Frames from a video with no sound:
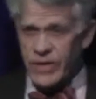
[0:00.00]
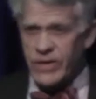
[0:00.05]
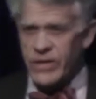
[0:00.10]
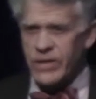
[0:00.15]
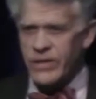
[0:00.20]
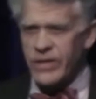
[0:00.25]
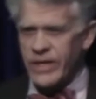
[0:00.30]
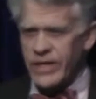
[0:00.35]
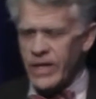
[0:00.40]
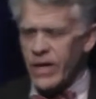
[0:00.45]

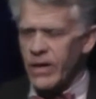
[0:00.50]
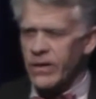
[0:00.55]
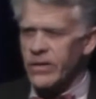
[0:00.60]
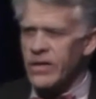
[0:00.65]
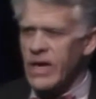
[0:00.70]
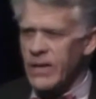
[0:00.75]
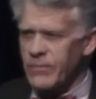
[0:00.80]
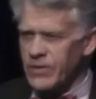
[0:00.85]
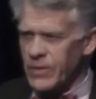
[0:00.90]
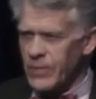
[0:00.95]
they are
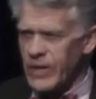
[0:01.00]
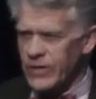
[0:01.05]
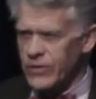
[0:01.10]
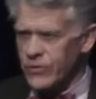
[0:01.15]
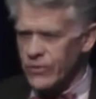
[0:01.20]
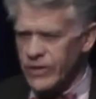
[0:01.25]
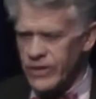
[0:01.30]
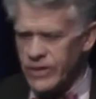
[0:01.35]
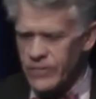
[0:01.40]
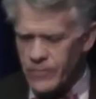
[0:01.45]

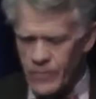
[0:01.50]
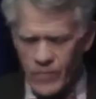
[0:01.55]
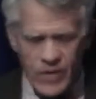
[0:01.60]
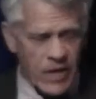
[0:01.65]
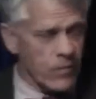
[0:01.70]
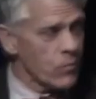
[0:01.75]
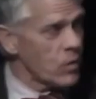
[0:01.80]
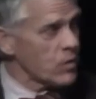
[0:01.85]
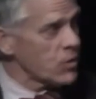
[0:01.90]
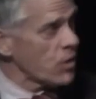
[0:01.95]
complementary, and
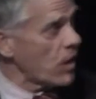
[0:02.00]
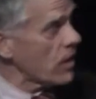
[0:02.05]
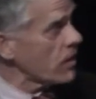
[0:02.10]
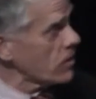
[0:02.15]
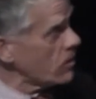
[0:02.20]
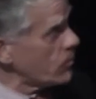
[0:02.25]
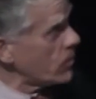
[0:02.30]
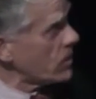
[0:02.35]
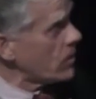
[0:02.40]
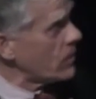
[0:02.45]
we'll talk a little
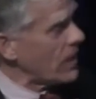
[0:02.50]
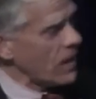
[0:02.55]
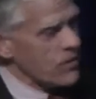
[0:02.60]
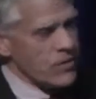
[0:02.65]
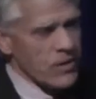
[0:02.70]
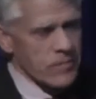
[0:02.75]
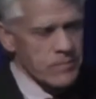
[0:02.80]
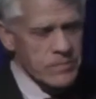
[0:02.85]
bit about them.